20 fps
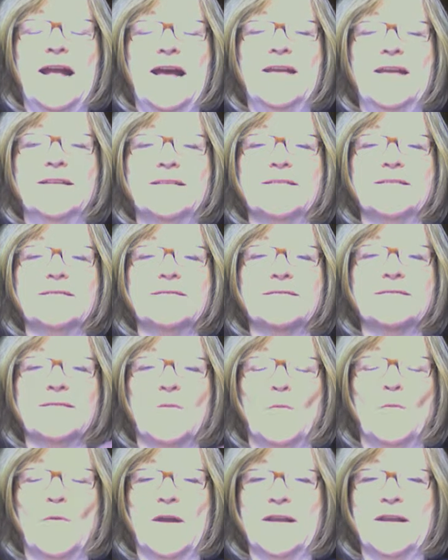And
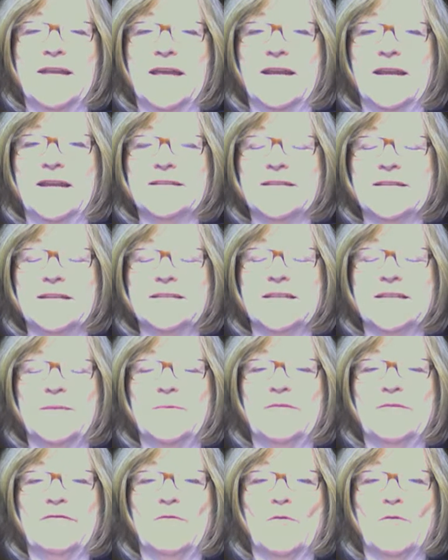again, as I
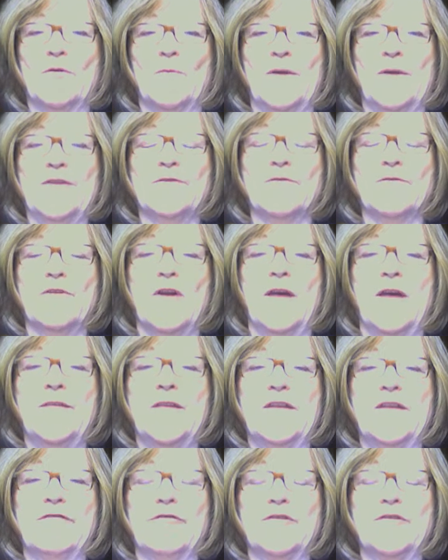said before, whether or
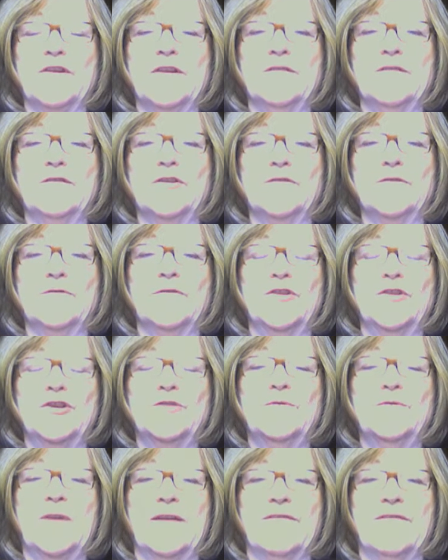not they forgive you,
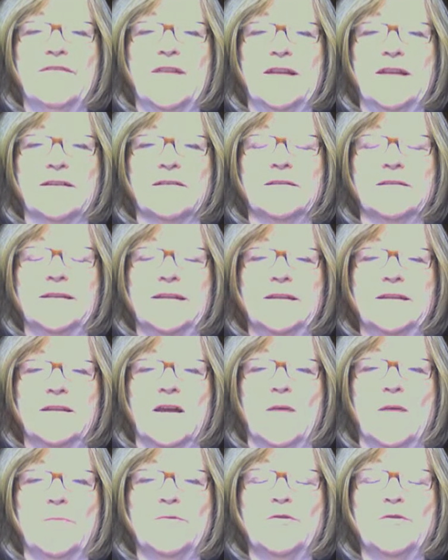you have then
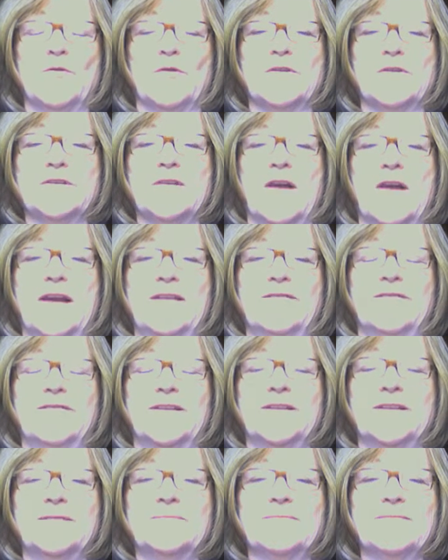cleaned up your side
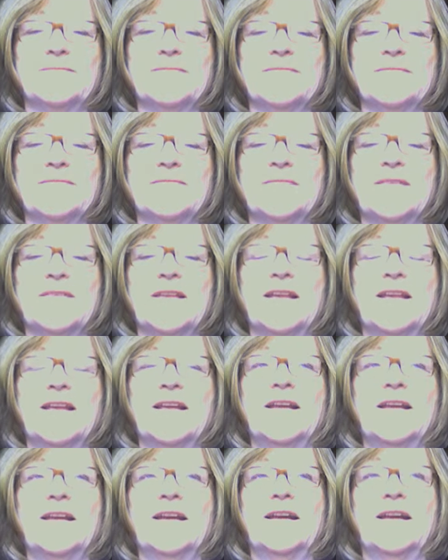of it.
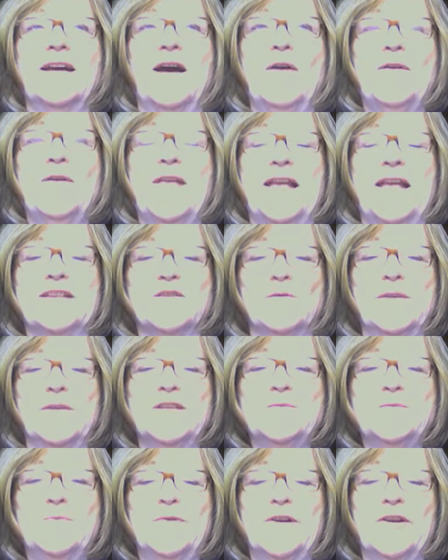Okay, so
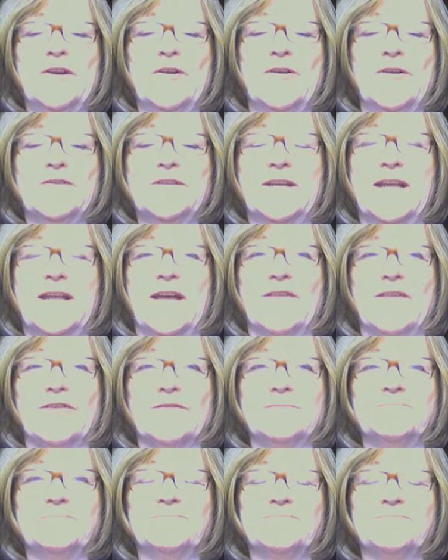let's put it all
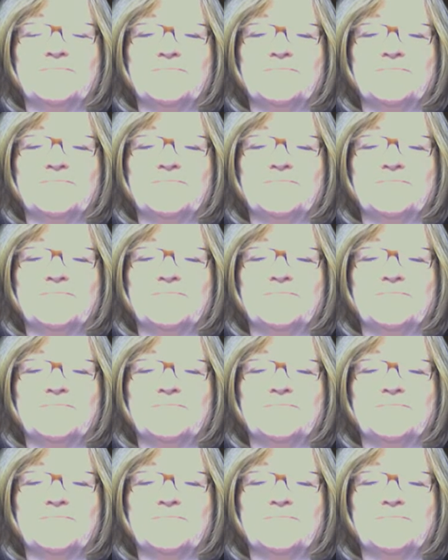together.